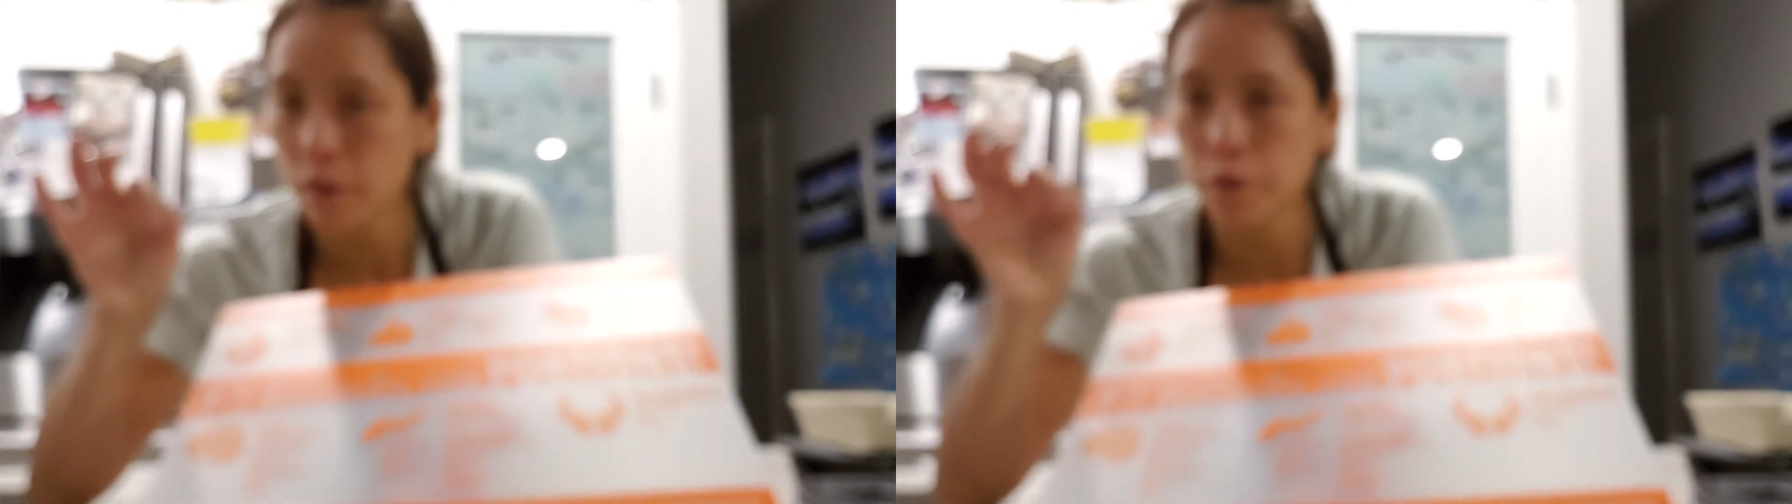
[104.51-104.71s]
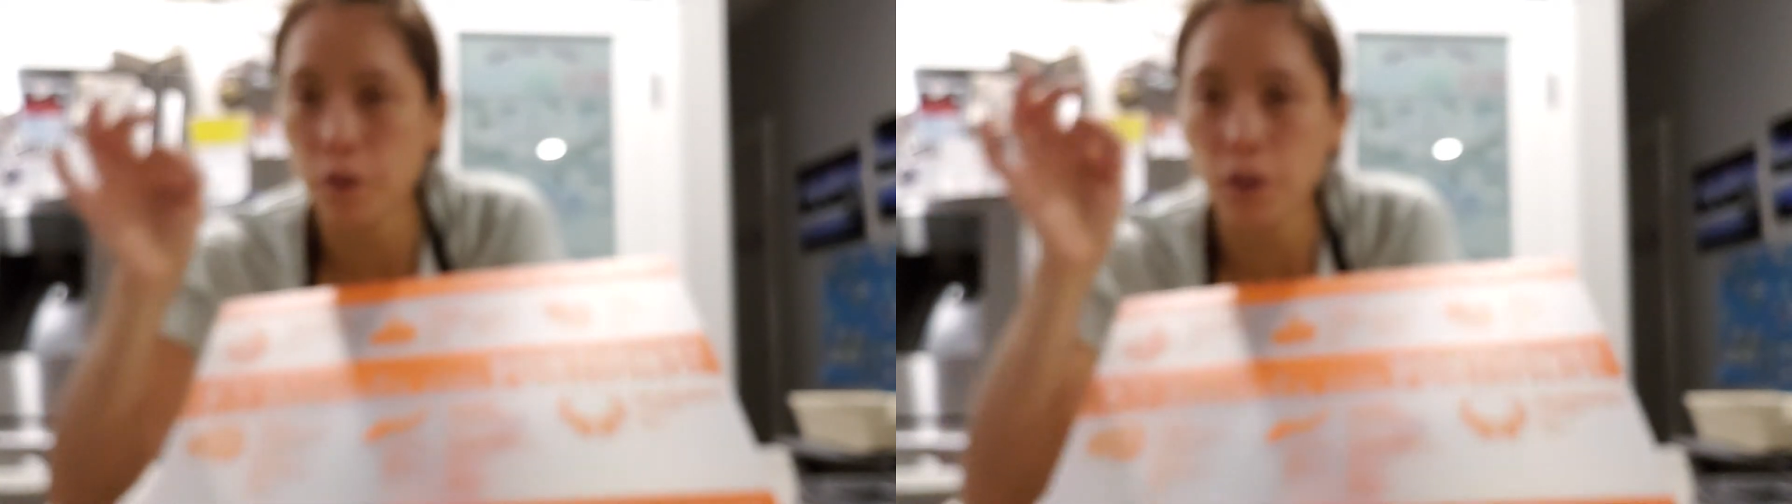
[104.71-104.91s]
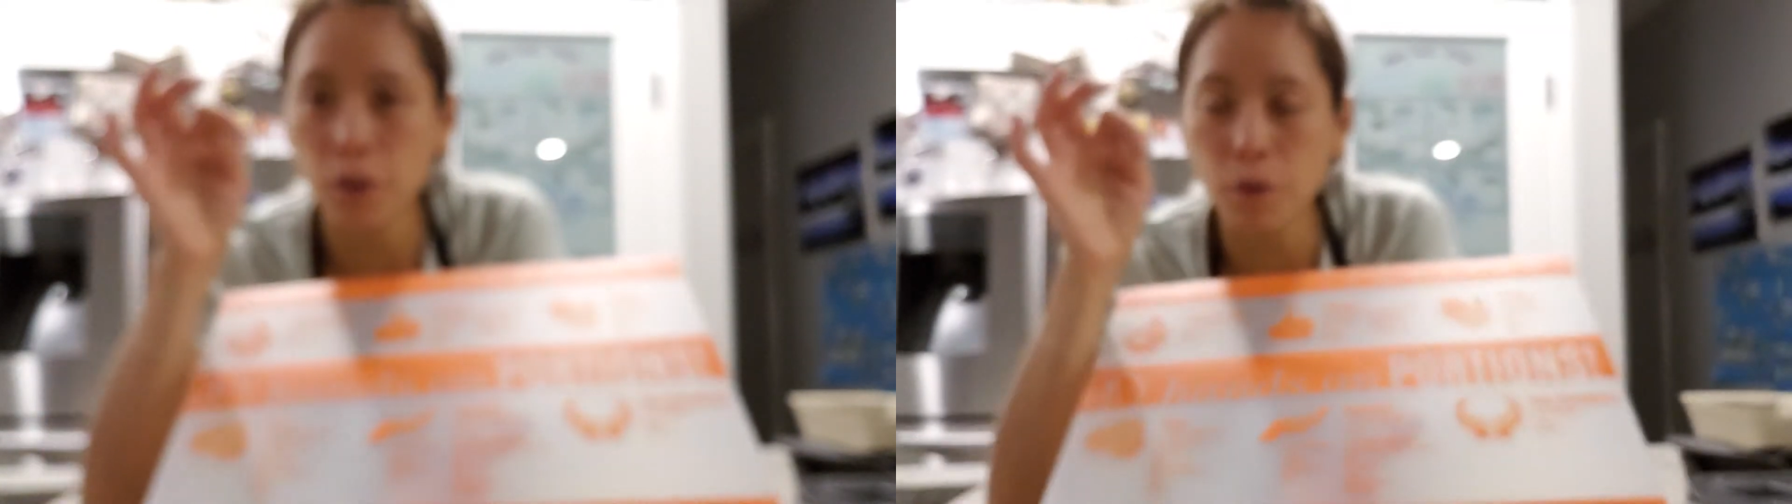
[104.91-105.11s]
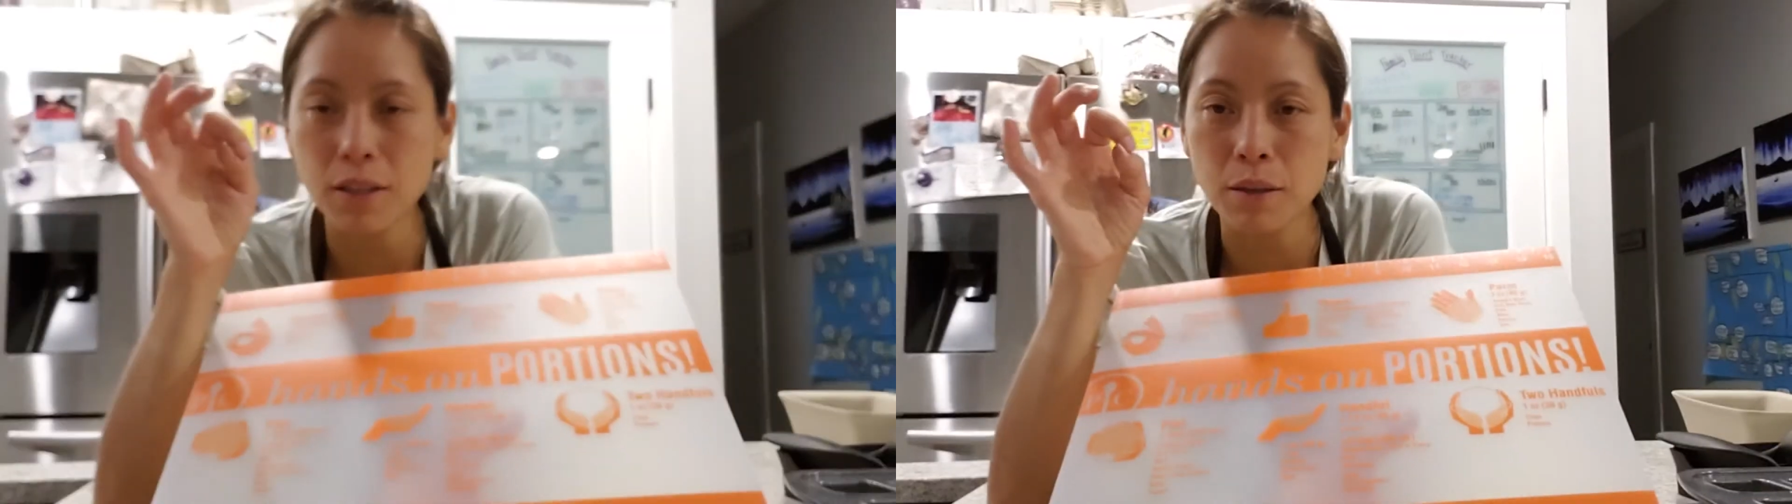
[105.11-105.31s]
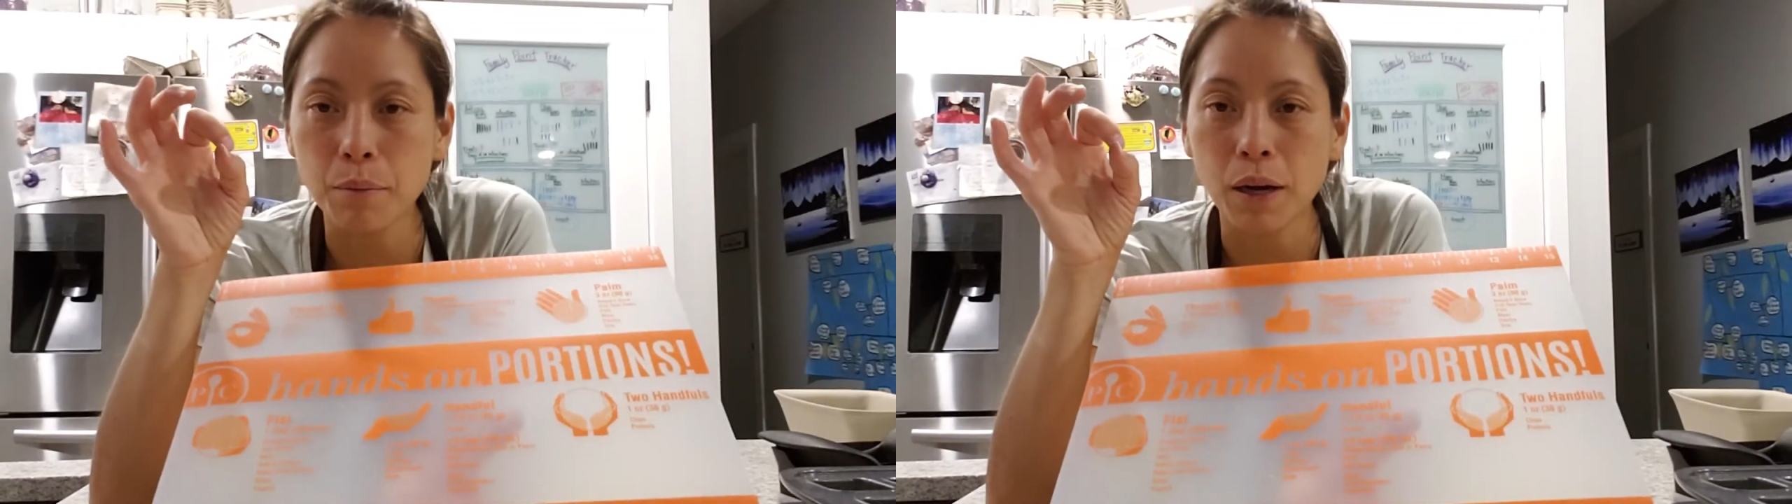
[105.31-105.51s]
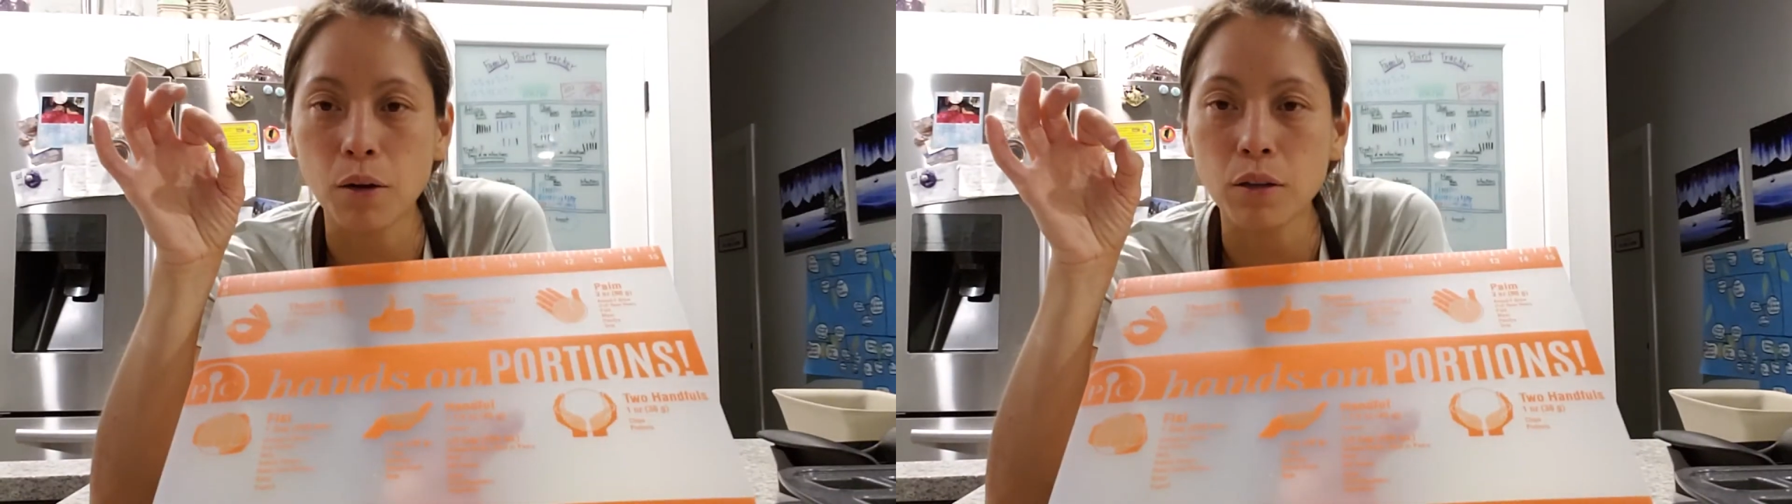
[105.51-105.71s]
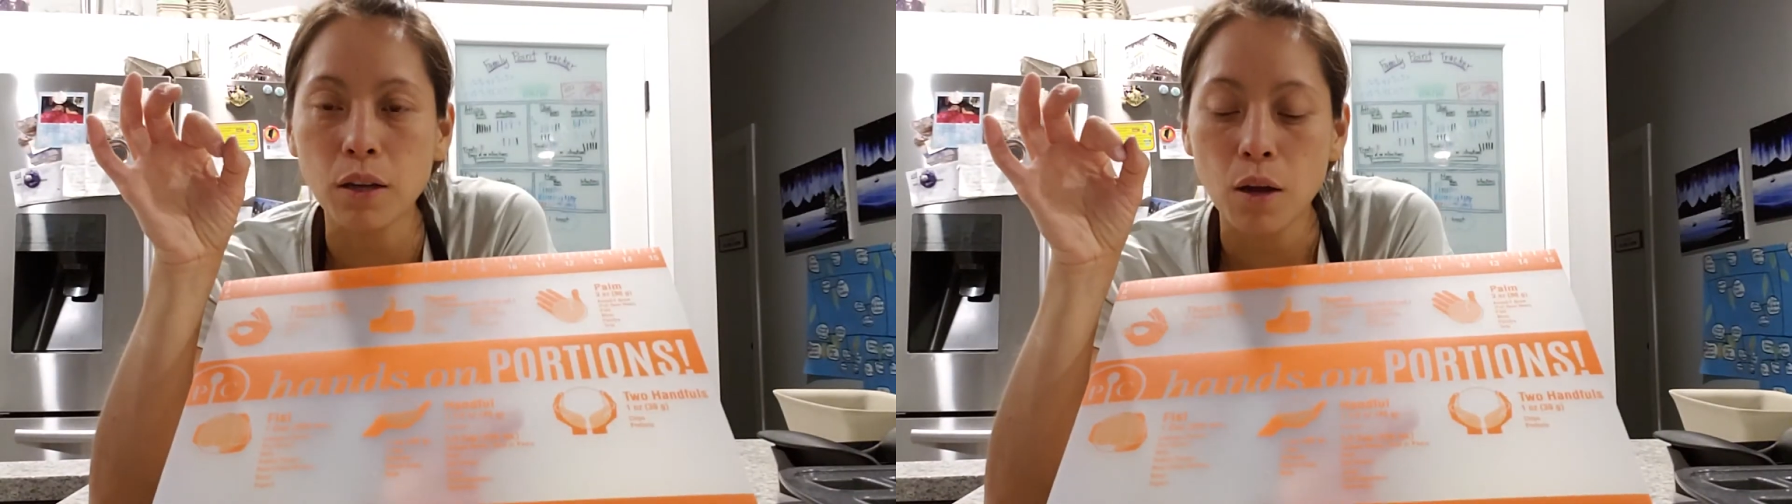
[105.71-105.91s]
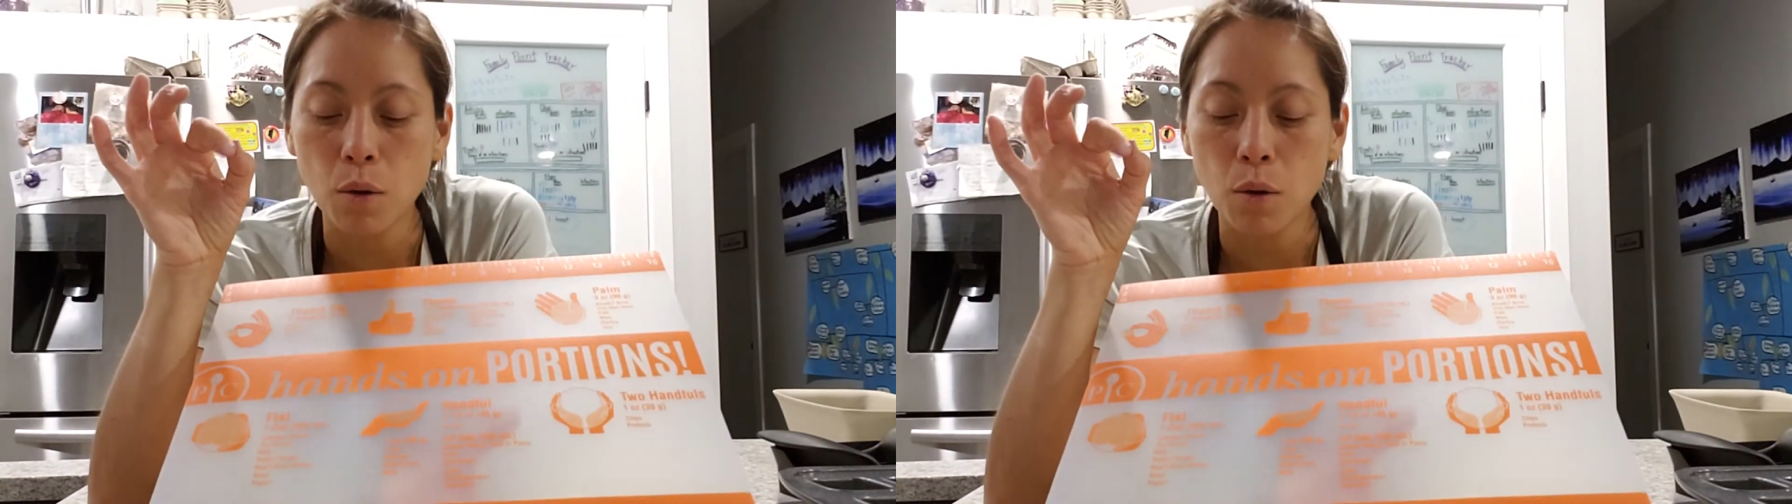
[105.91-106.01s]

for you is about